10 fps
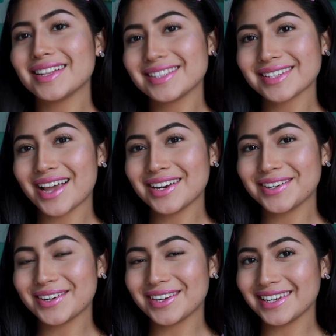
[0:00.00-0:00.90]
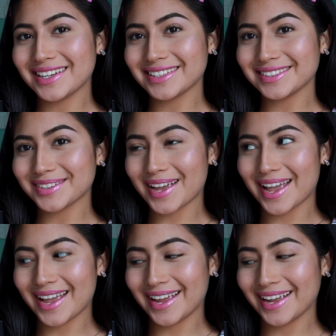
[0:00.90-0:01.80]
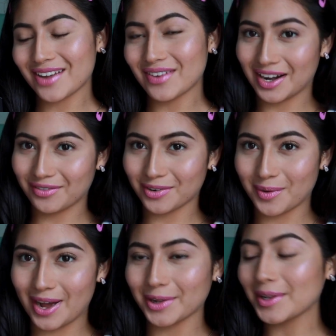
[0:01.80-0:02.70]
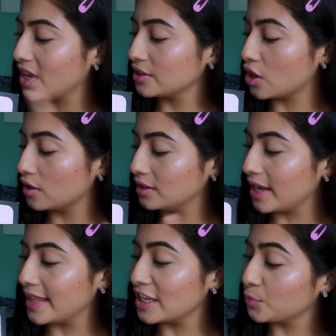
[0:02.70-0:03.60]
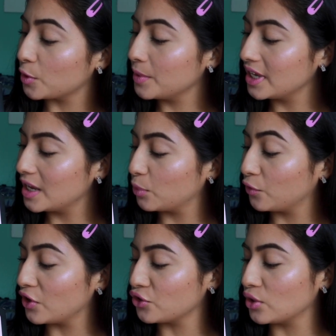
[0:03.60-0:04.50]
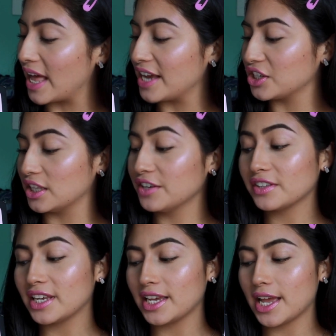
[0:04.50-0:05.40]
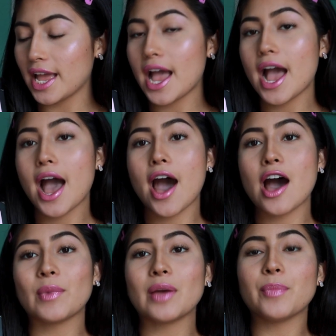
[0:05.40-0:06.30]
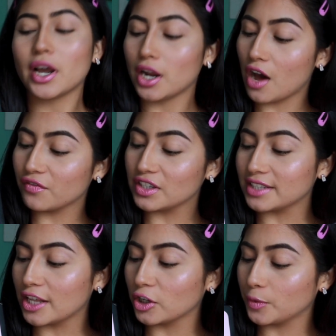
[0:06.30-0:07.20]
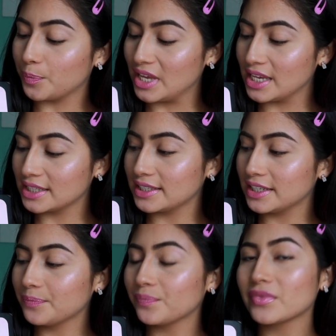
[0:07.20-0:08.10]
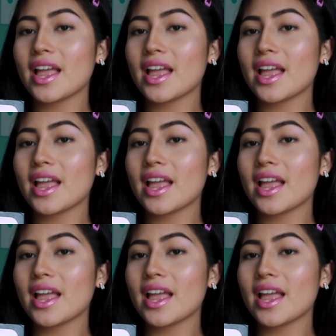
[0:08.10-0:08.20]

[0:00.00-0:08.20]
It's kind of dirty, it's okay. I've had it for a while. It's called the Eyelash Perming Kit, Professional Lash Lift Kit. I bought it off the seller Pinksy.